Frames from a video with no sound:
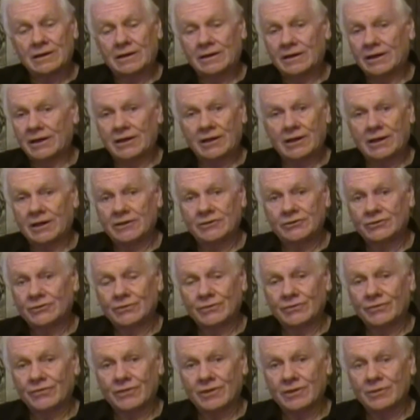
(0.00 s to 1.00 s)
Uh, I, I
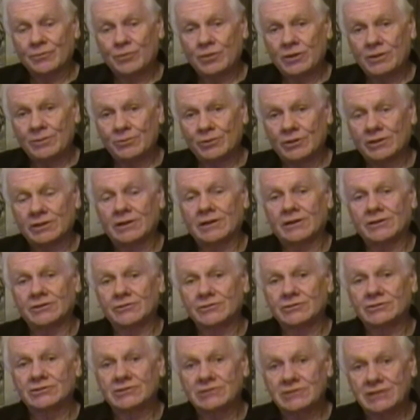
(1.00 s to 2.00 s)
don't think people
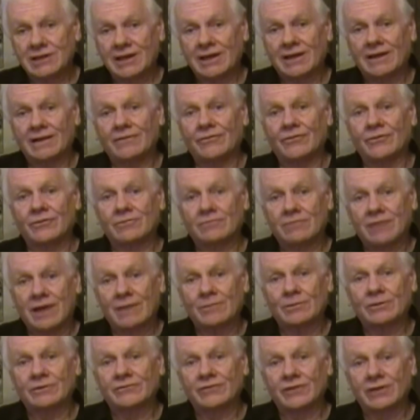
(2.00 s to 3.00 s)
understand the
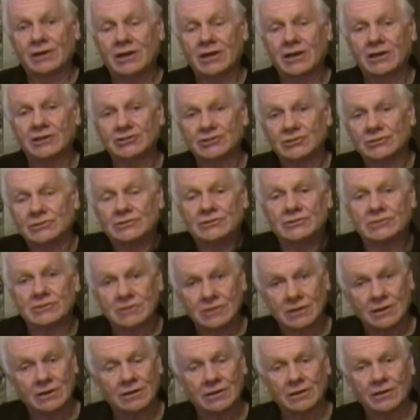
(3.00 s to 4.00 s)

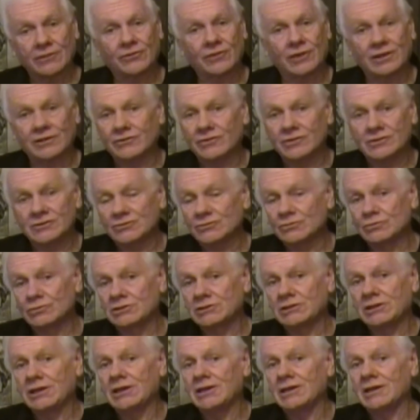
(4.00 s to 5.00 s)
ramifications. They all thought this
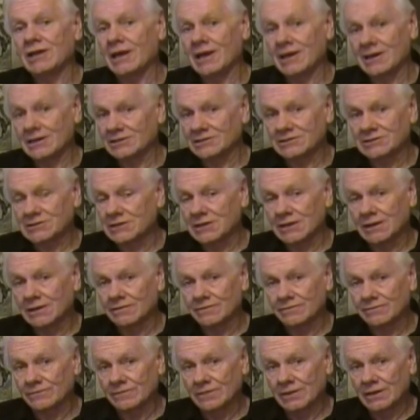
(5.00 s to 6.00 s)
was tin hat
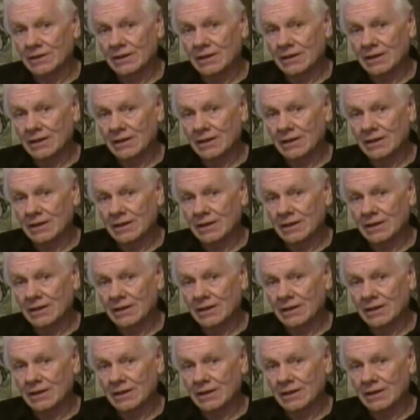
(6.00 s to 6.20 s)
stuff.